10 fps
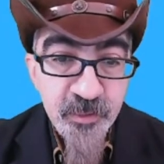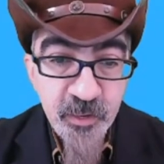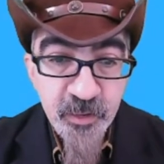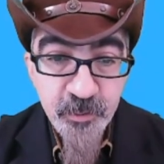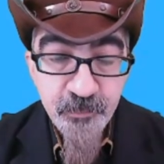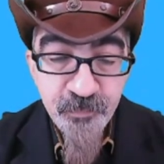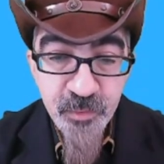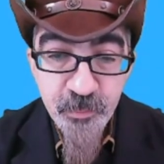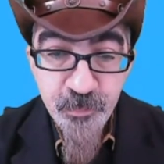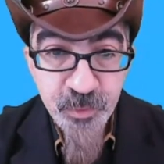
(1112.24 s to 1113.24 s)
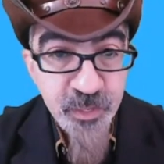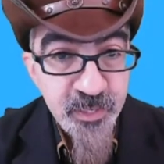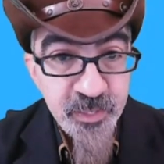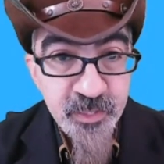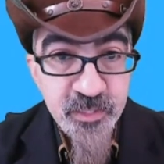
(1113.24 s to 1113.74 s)
But
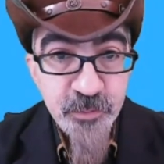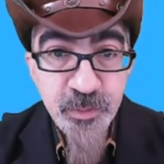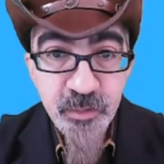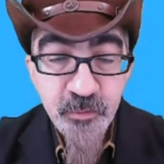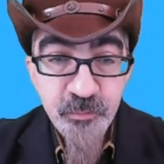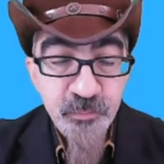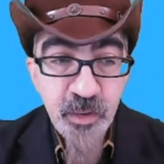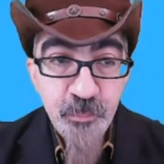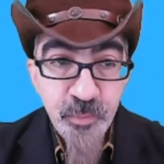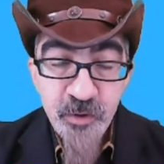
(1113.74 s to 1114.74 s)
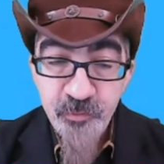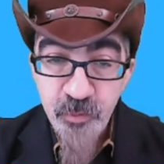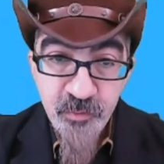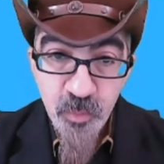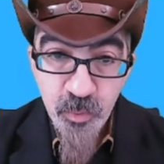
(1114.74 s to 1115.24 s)
I pray for
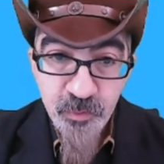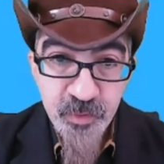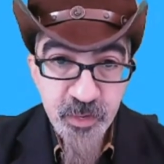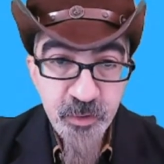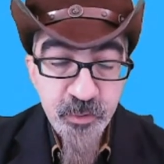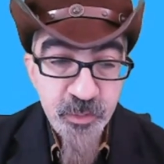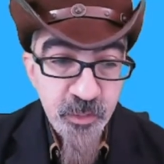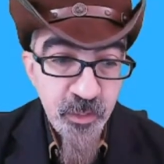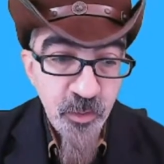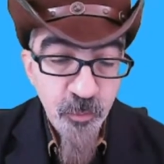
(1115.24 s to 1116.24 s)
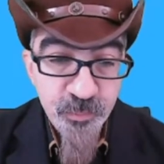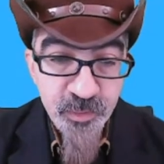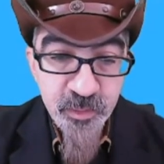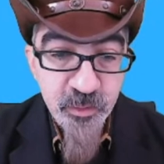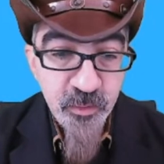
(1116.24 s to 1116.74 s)
everyone there, and I hope
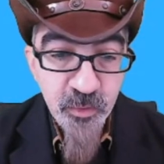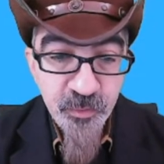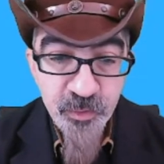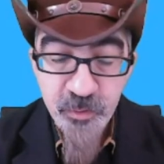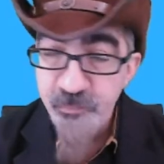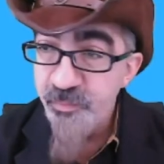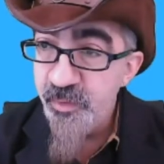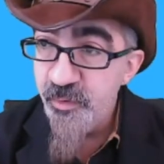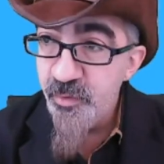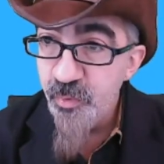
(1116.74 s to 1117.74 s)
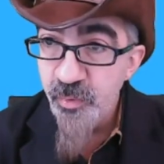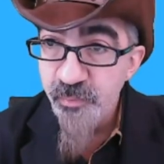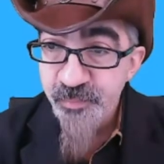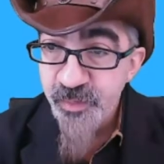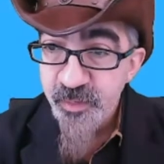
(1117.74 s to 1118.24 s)
they're
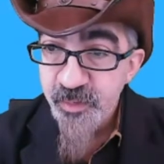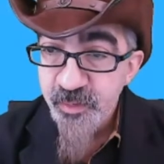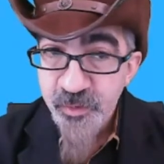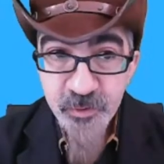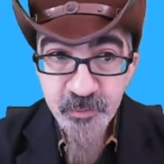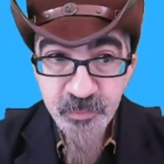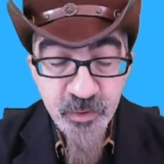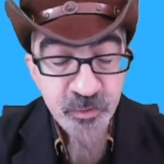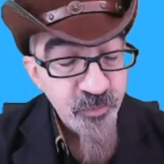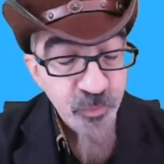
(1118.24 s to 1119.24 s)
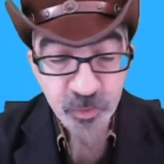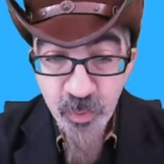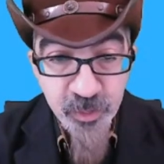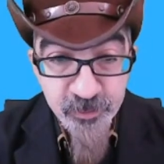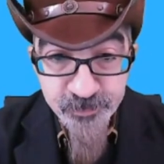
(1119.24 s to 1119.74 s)
doing
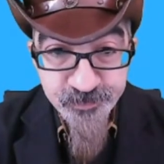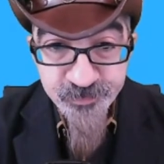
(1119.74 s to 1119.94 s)
well.